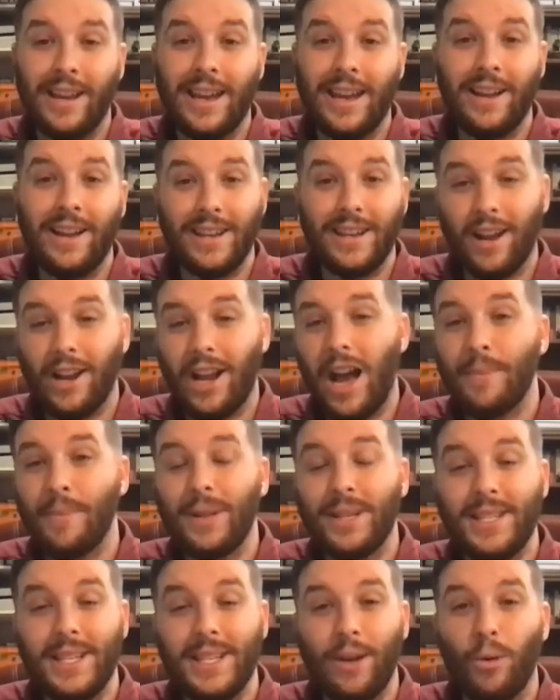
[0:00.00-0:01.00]
Yeah.
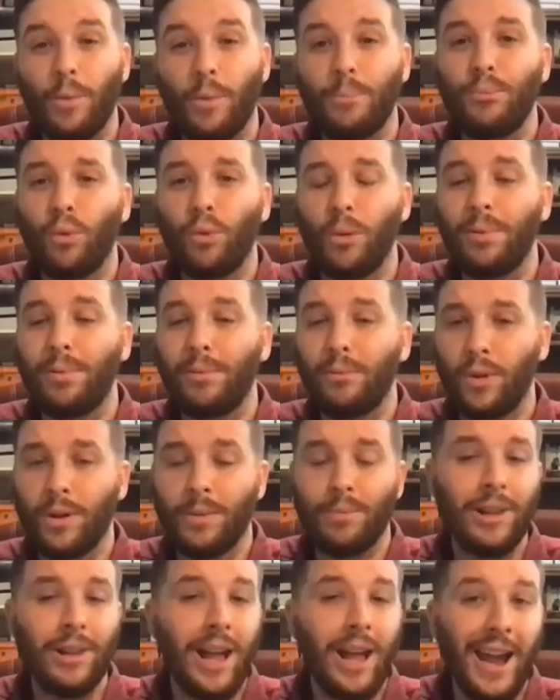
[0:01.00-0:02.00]
Commenting,
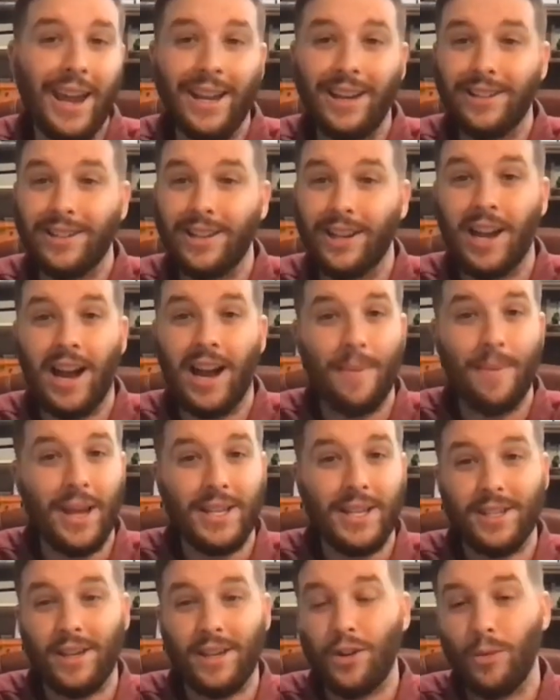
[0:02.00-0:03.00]
replying to
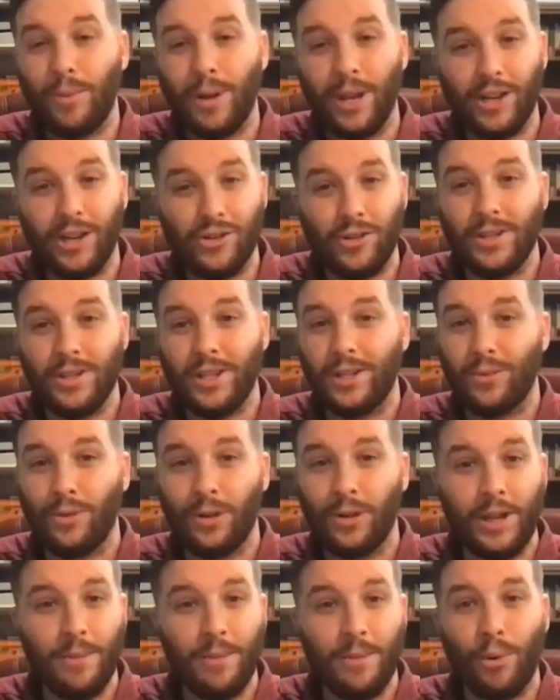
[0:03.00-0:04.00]
comments on your pictures is
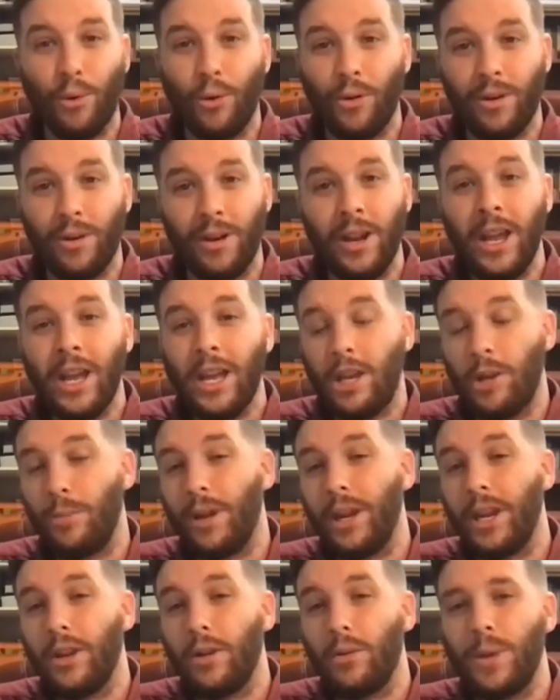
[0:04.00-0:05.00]
really important.
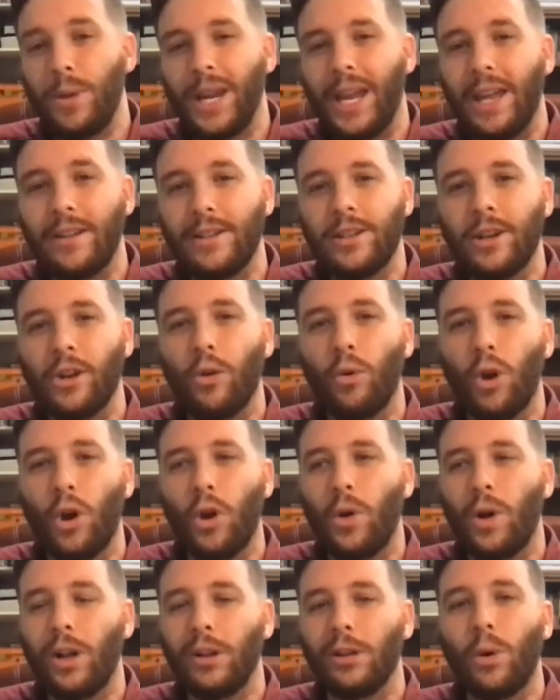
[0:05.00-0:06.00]
You begin to
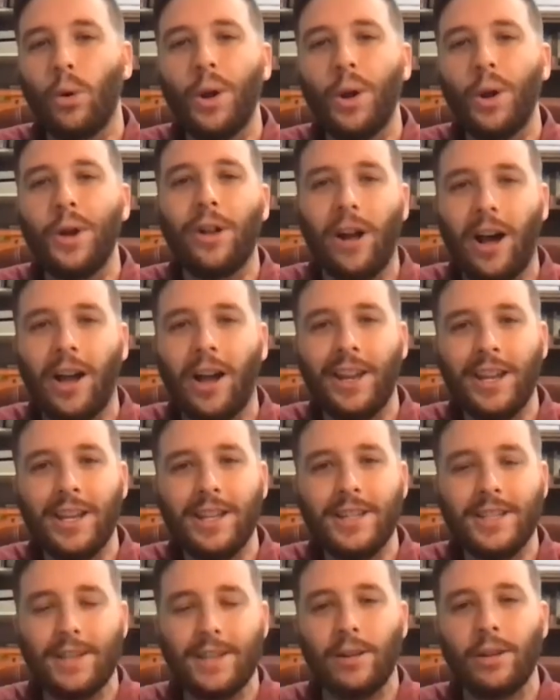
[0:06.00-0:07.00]
grow a loyal
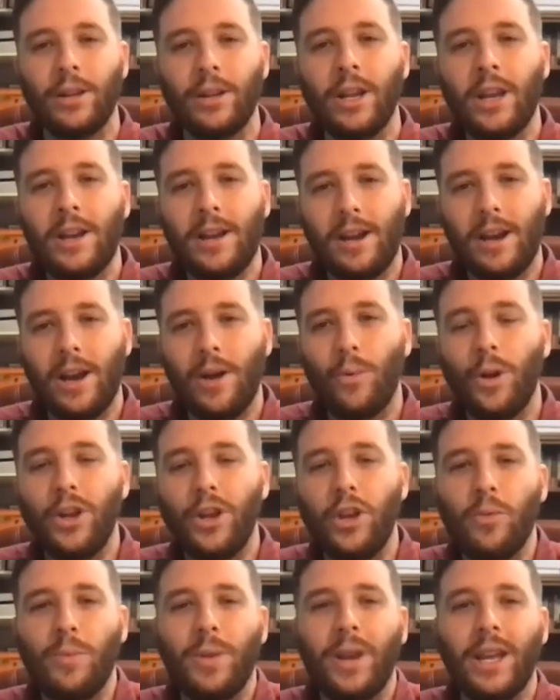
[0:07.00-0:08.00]
audience, and when
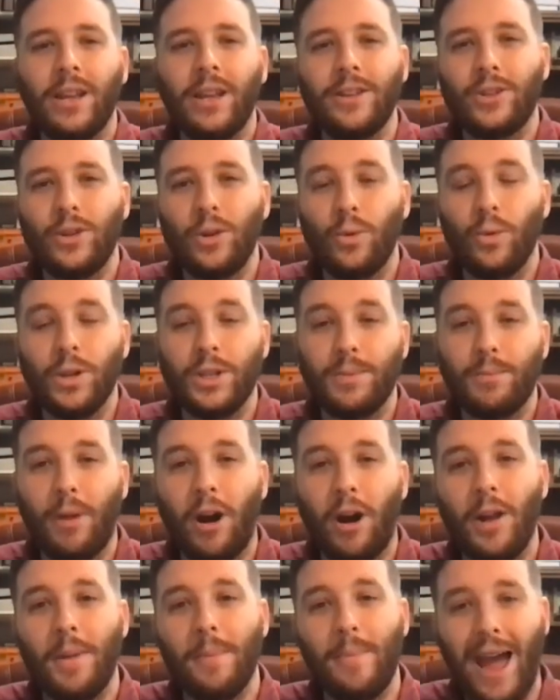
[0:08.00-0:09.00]
you begin to
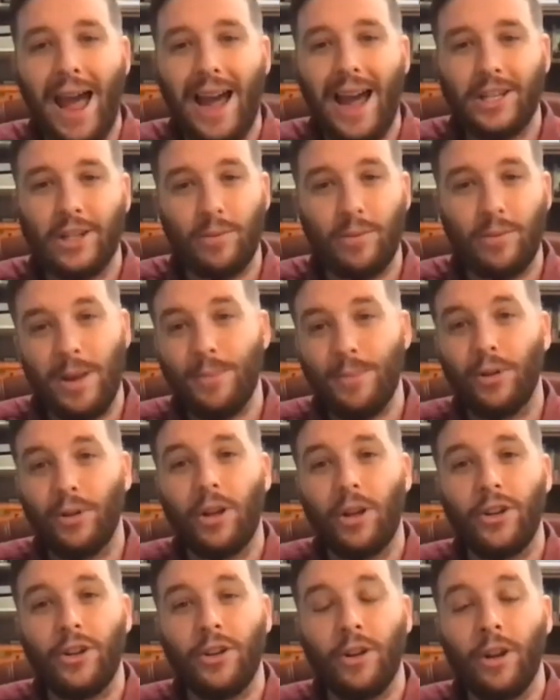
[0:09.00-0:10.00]
respond back to
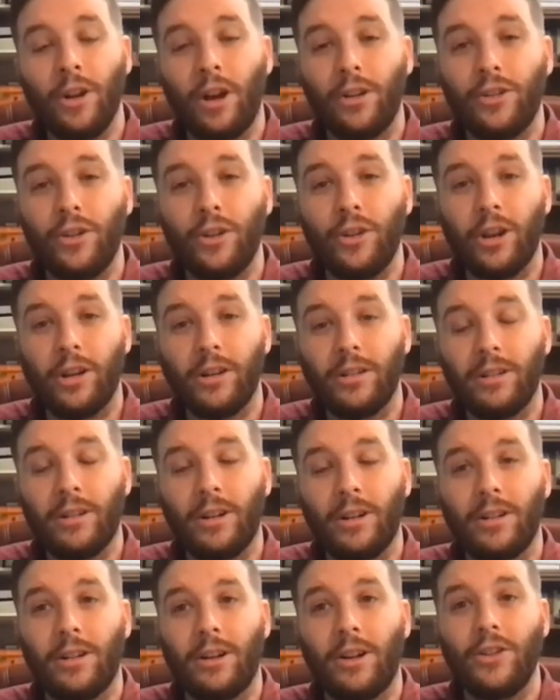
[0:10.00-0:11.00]
people on
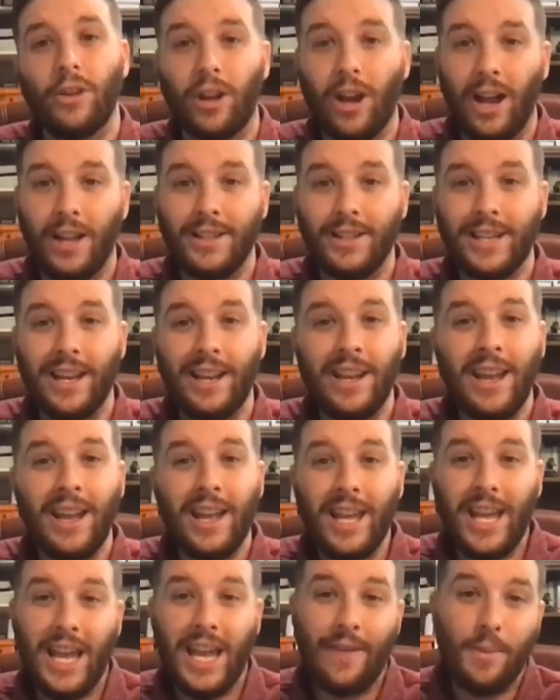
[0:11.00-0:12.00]
your content.
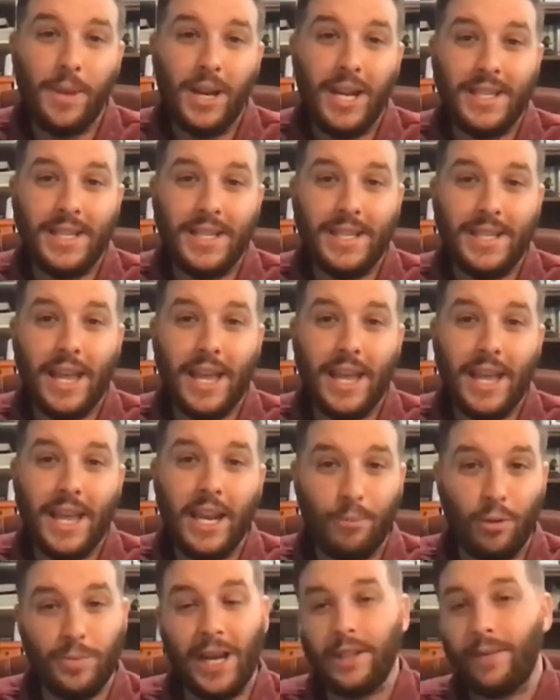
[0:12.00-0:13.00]
And from an aesthetic
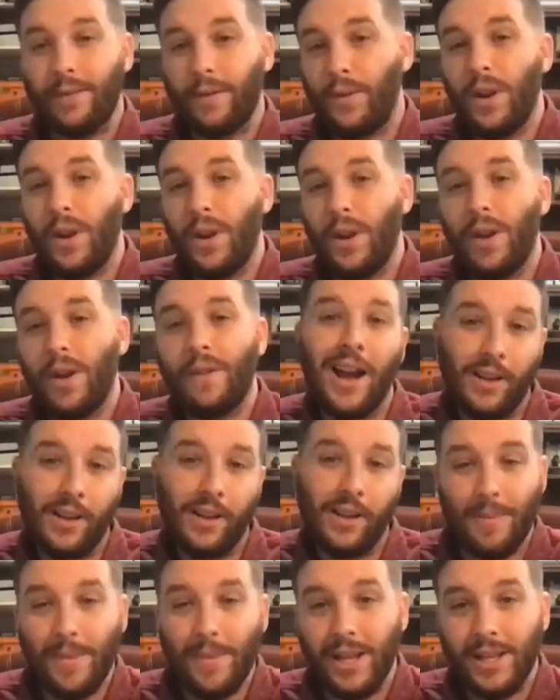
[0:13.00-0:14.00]
perspective, if you have
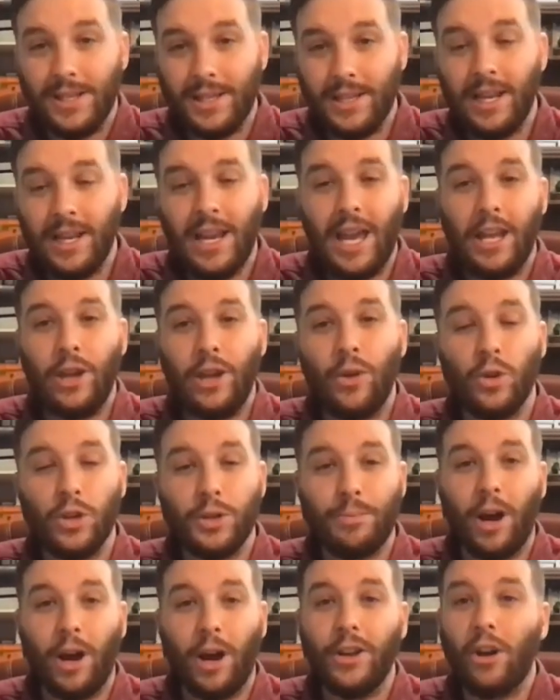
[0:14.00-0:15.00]
5 comments and you
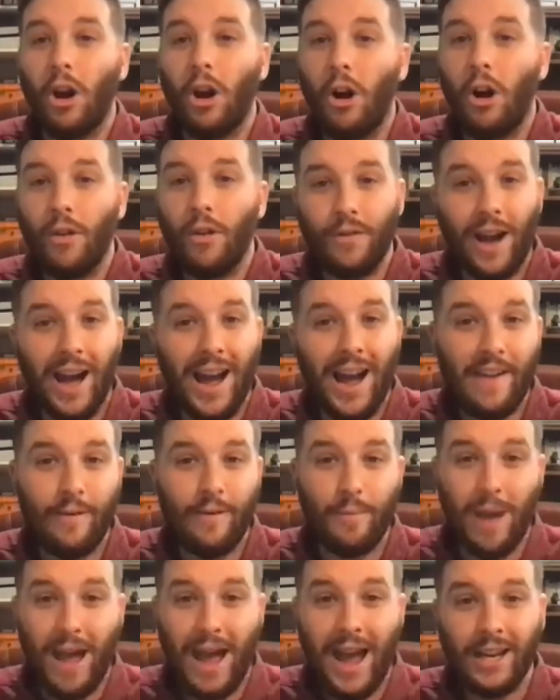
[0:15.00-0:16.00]
respond to all
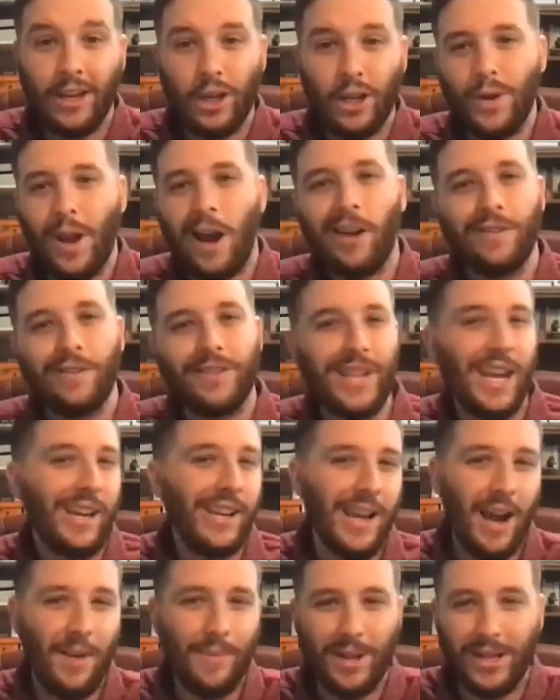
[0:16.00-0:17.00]
5 back, you now have
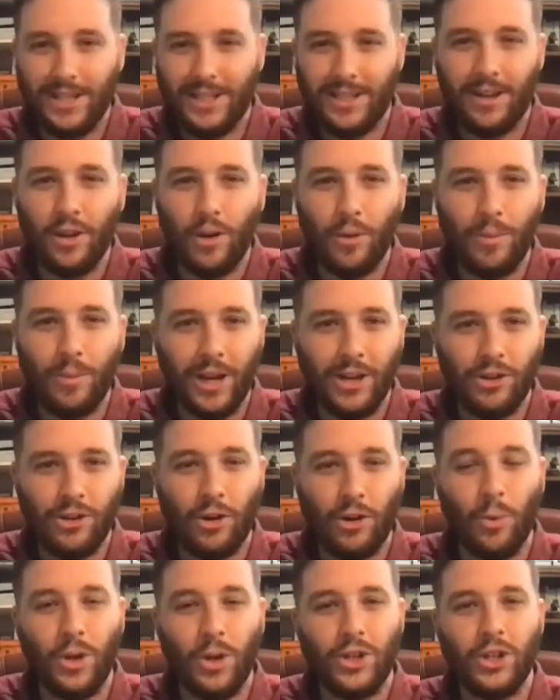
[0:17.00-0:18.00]
10 comments on your
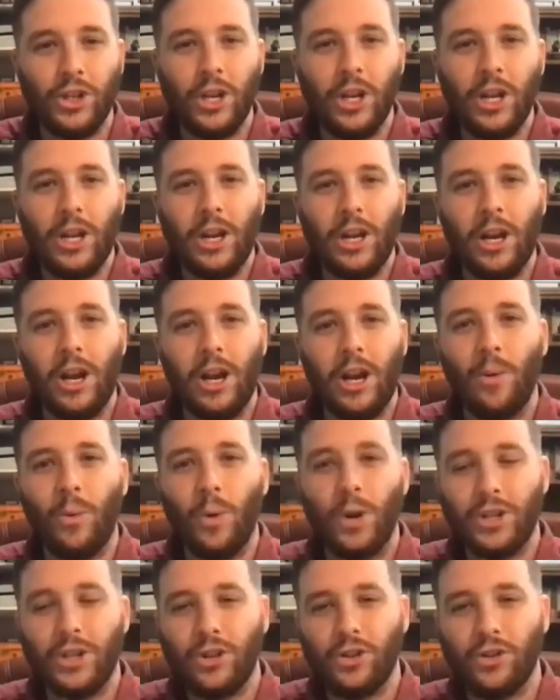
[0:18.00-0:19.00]
picture, which
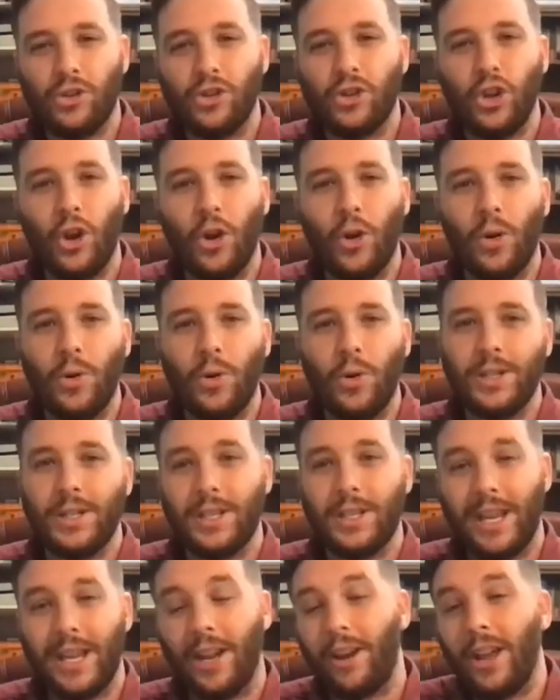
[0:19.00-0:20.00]
shows
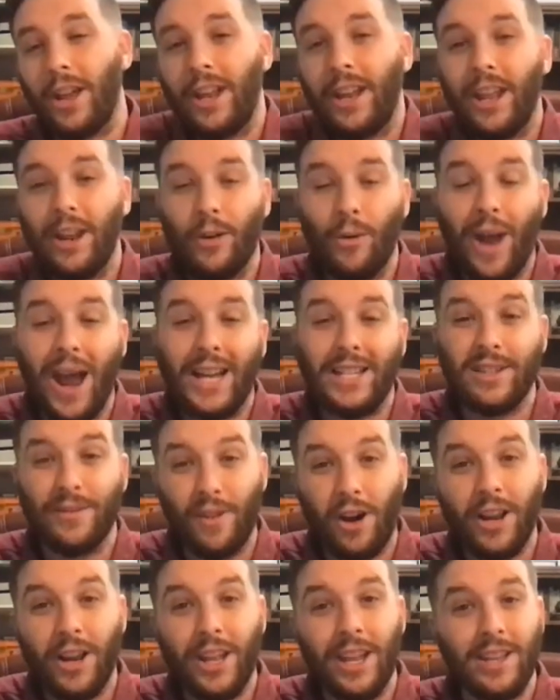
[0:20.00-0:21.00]
an interactive
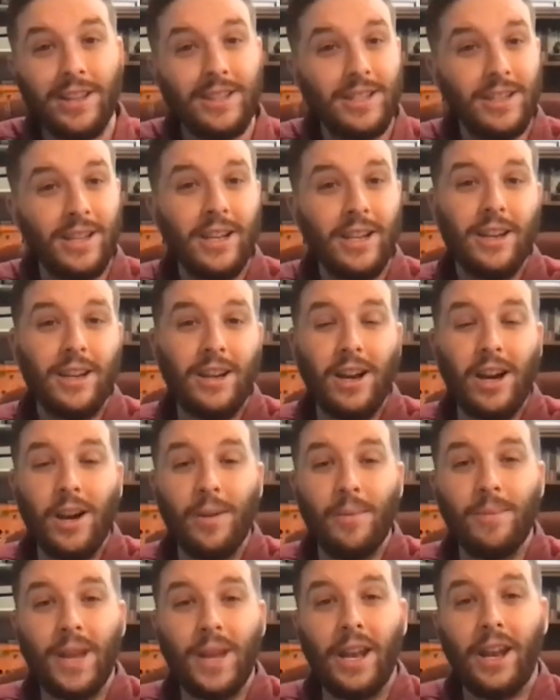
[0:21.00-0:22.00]
audience,
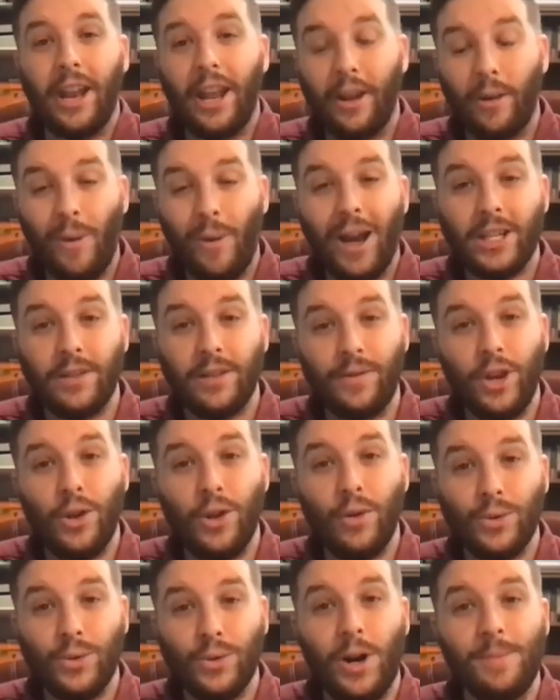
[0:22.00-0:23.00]
and an interactive view
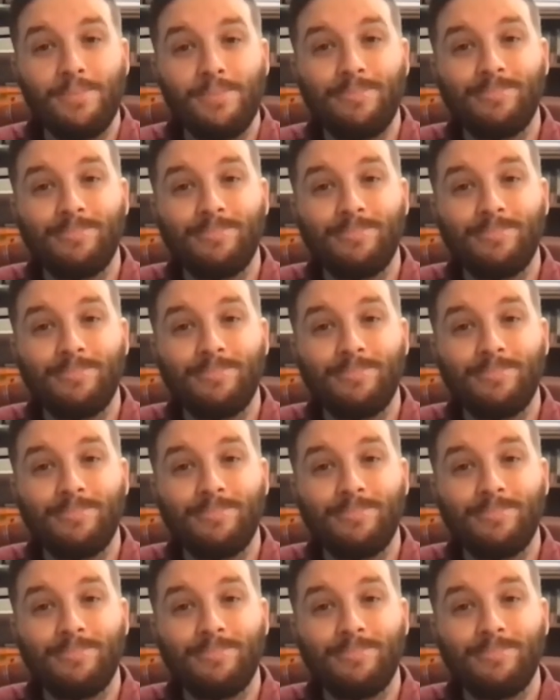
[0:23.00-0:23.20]
as well.